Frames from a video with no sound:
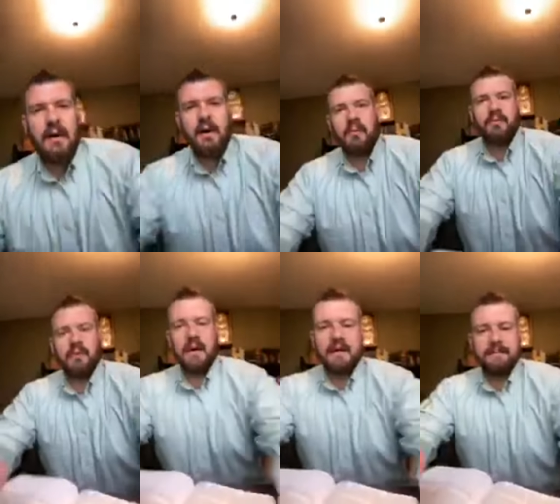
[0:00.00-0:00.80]
All
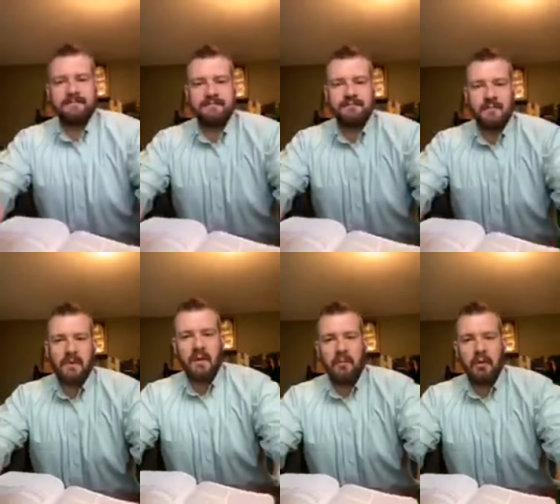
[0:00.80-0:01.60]
right.
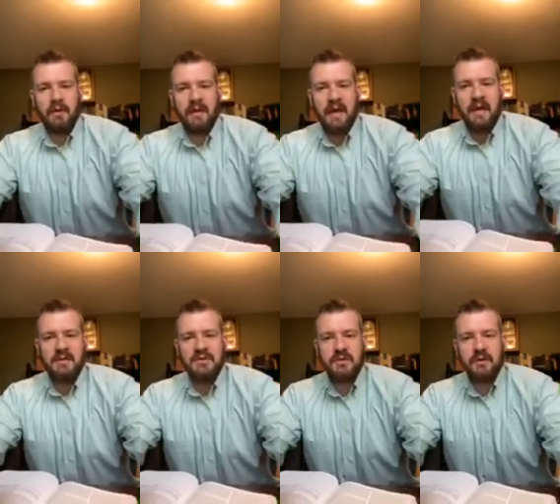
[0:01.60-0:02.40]
Good morning, Leanne
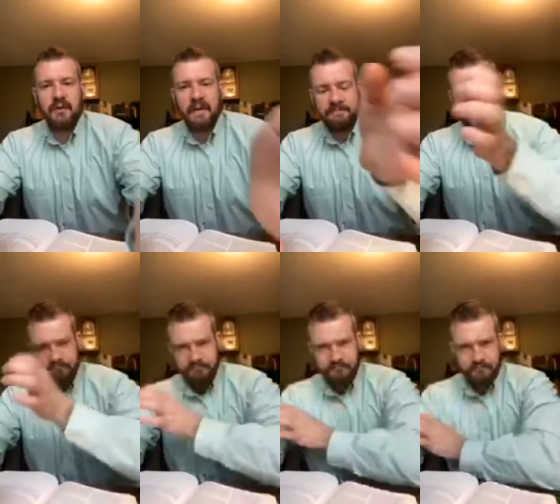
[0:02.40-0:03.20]
and Shirley.
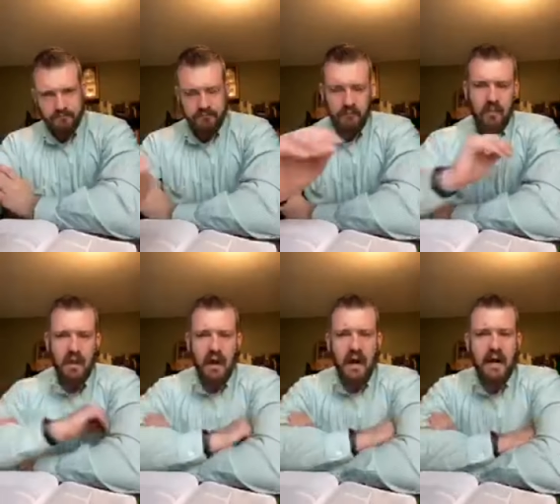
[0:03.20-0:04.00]

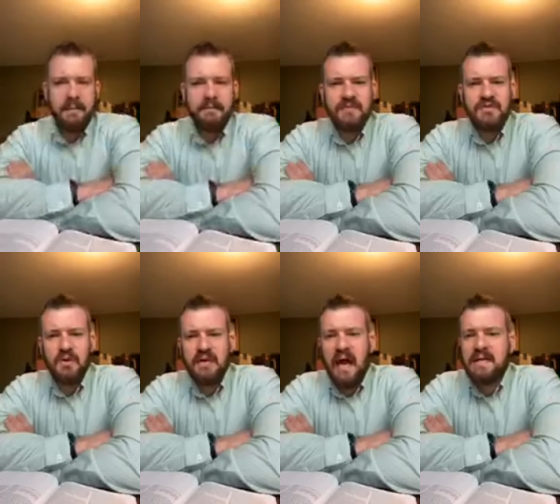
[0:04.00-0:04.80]
Um, so,
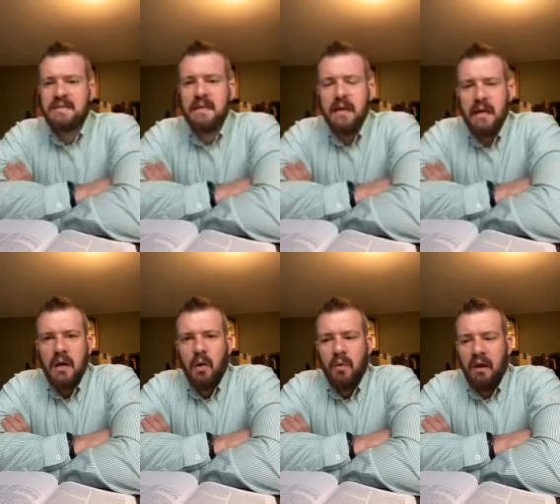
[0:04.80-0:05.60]
yes.
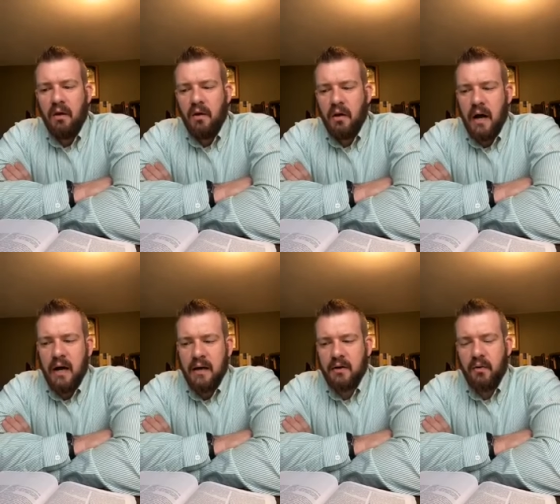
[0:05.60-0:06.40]
We are
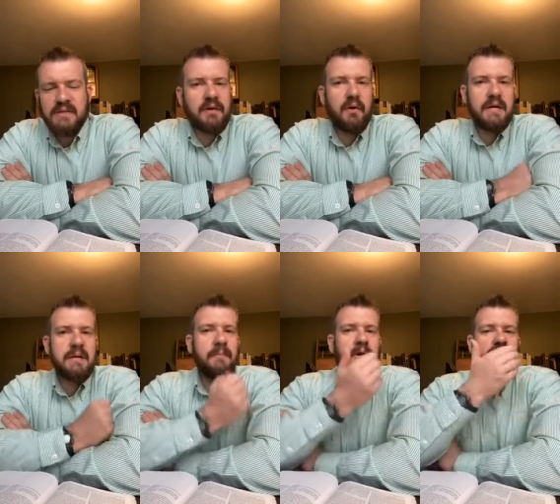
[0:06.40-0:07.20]
uh, going to go into
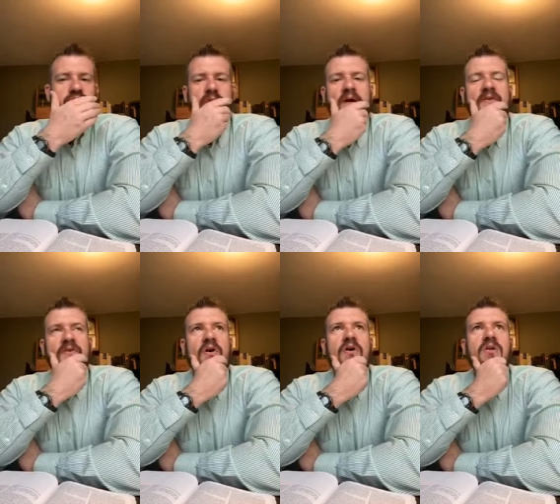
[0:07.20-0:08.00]
the book of joy and
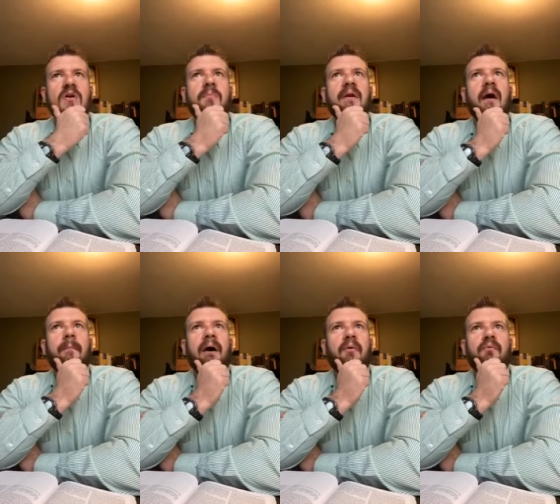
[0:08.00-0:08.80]
talk a little bit
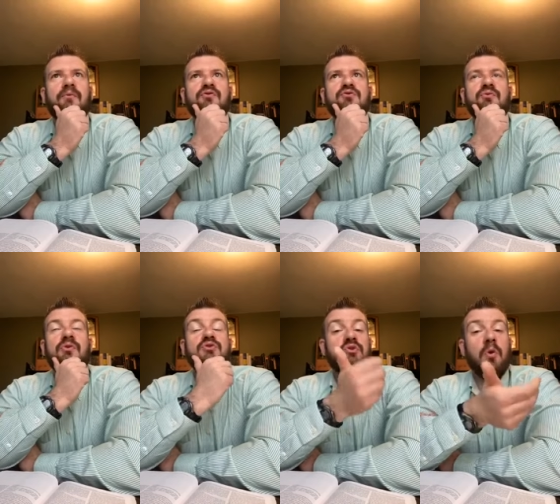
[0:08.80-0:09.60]
about
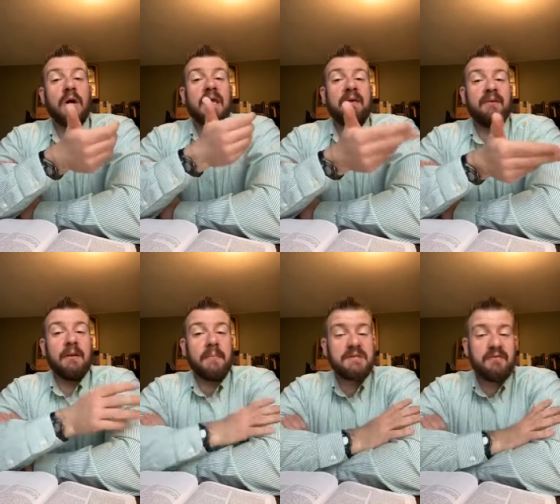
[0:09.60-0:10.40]
joy, even in
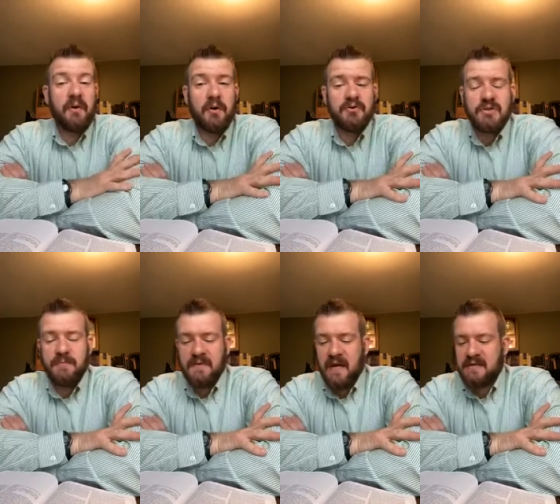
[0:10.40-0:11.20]
the midst of
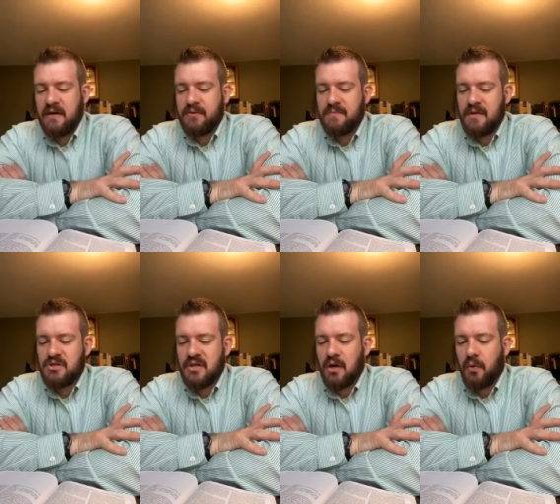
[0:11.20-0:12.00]
hardships, as I was
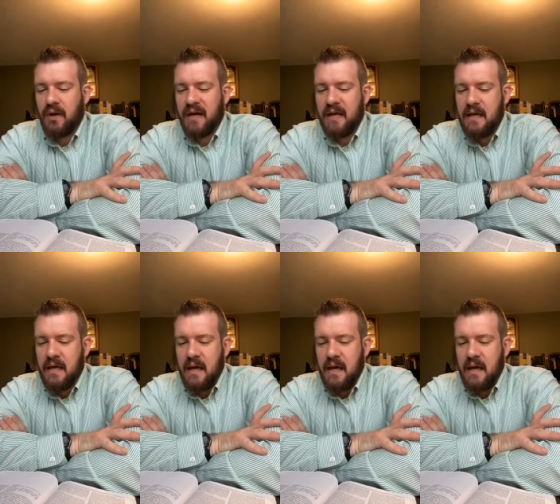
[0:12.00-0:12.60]
mentioning already.